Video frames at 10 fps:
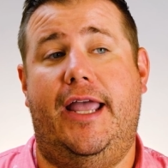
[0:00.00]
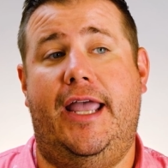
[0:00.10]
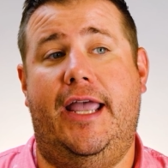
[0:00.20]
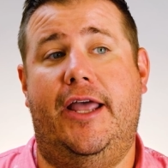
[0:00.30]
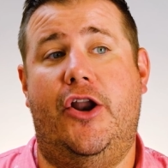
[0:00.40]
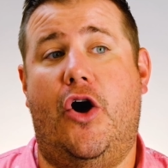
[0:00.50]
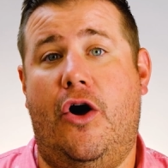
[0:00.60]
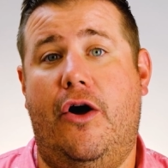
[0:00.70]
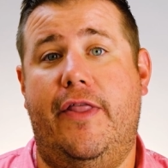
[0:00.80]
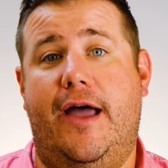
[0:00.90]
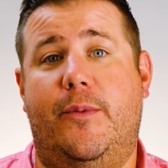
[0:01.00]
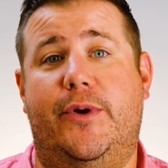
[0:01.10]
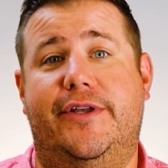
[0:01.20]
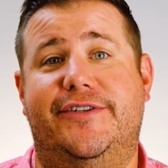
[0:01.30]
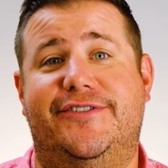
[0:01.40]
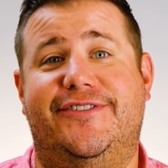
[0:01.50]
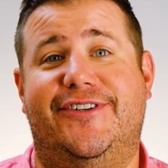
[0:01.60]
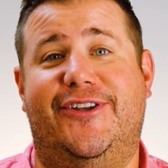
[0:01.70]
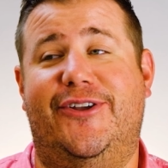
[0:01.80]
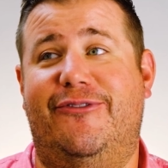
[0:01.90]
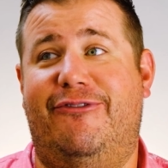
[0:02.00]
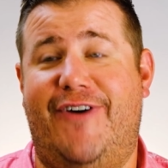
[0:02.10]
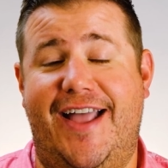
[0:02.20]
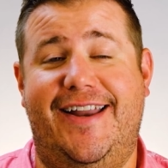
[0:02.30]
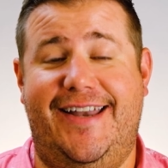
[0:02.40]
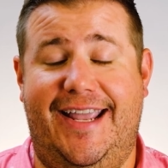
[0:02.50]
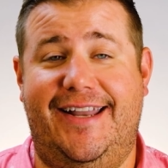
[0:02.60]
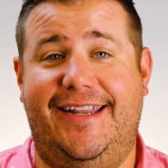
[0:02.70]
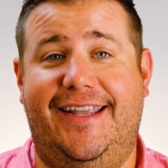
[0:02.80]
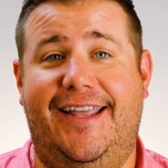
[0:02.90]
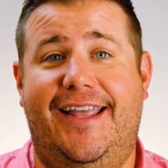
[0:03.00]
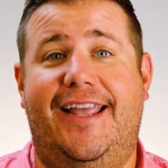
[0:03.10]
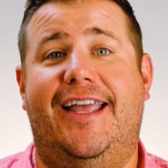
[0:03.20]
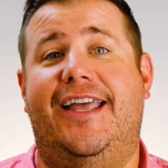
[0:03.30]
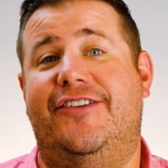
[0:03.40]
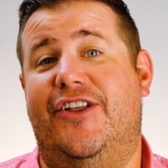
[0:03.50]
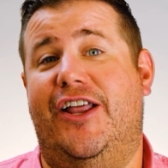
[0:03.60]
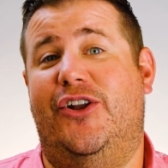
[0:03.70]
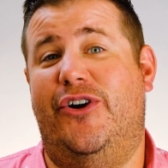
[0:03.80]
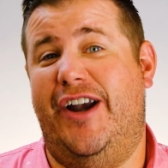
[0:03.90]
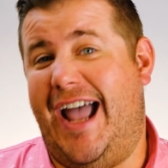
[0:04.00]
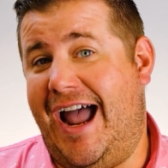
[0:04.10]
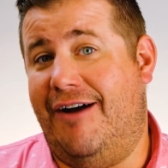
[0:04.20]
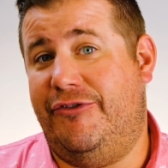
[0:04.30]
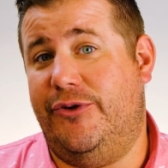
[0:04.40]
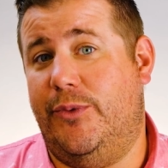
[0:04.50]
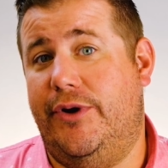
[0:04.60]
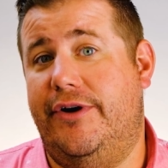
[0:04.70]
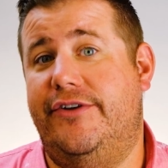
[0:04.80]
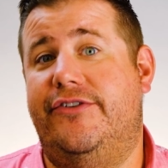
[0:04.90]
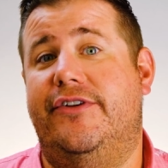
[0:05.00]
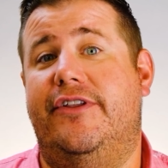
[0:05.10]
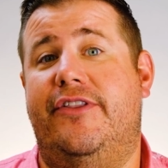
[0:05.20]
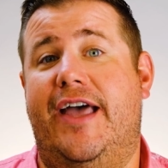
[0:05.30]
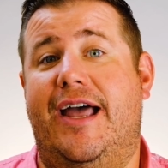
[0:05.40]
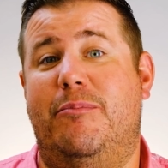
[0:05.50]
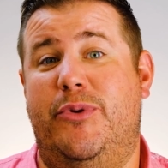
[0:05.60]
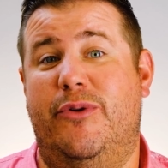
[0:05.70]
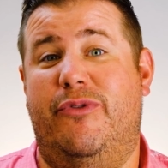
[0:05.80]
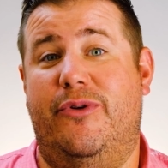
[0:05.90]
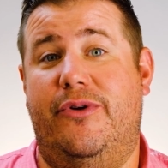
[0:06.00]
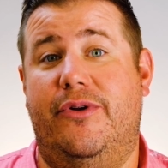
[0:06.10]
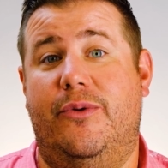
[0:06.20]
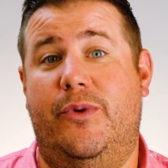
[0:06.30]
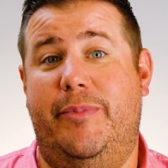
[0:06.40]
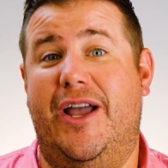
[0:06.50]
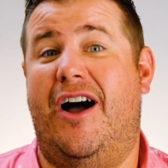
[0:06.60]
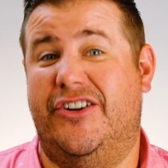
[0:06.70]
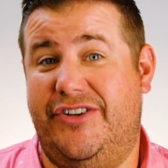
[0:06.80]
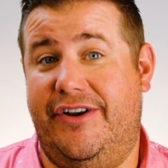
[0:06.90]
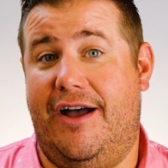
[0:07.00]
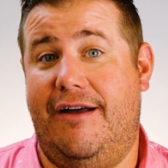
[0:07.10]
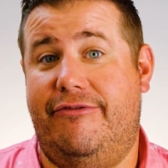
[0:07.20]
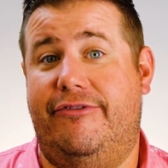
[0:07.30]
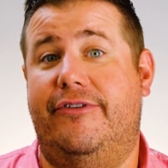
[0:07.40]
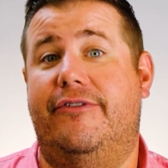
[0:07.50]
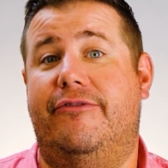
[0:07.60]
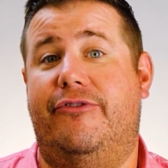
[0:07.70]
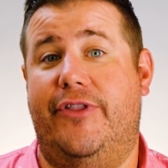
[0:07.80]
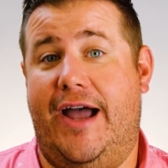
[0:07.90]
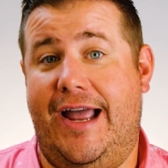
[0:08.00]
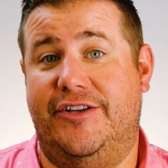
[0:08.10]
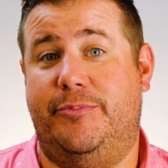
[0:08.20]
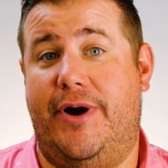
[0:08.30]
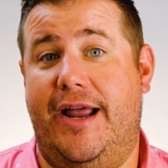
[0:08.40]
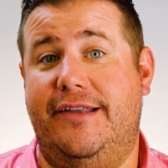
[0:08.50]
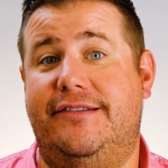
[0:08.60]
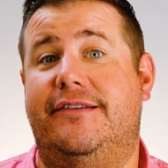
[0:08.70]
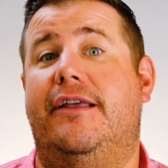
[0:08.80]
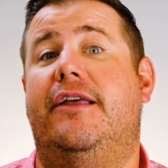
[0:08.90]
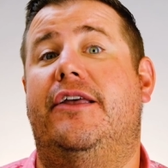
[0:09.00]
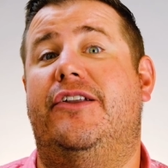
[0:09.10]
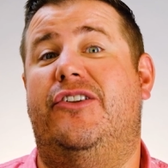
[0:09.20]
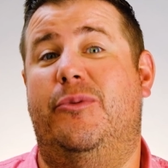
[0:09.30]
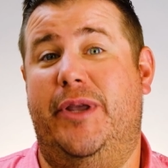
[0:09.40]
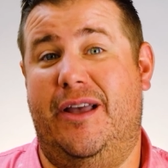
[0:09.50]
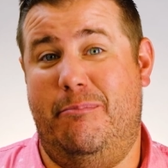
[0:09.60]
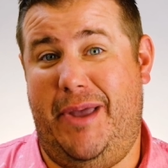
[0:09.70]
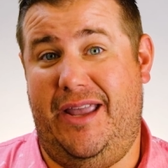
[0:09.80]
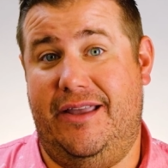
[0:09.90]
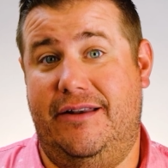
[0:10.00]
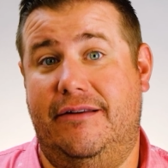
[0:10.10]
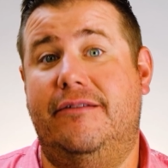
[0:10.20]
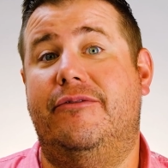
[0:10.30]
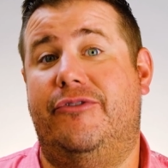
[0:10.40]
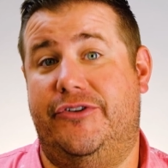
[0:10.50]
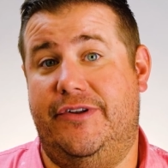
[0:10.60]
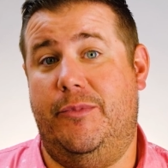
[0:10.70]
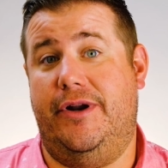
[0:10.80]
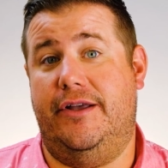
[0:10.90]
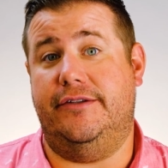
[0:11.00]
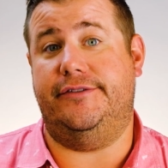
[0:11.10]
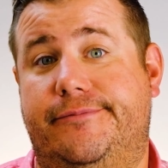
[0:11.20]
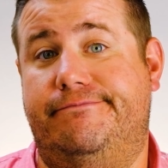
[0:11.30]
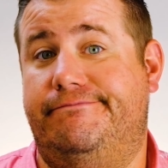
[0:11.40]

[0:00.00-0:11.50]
And all that was fine and dandy until I learned afterwards that Buford would be auctioned off for the highest price to become bacon for someone else.